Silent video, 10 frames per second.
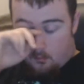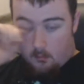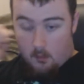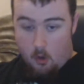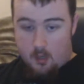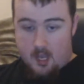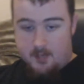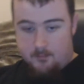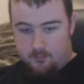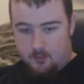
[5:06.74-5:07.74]
Okay,
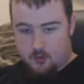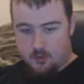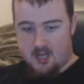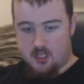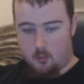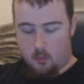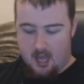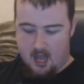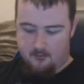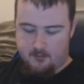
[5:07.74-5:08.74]
so next up we
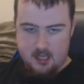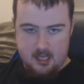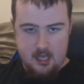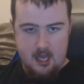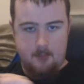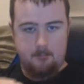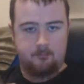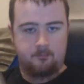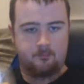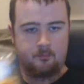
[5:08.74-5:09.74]
have the
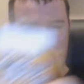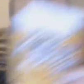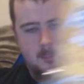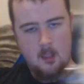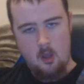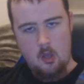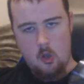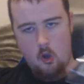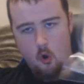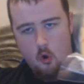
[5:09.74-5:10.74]

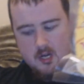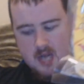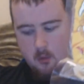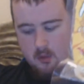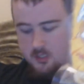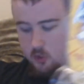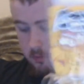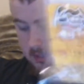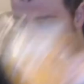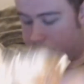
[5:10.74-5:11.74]
Okinawa Soba.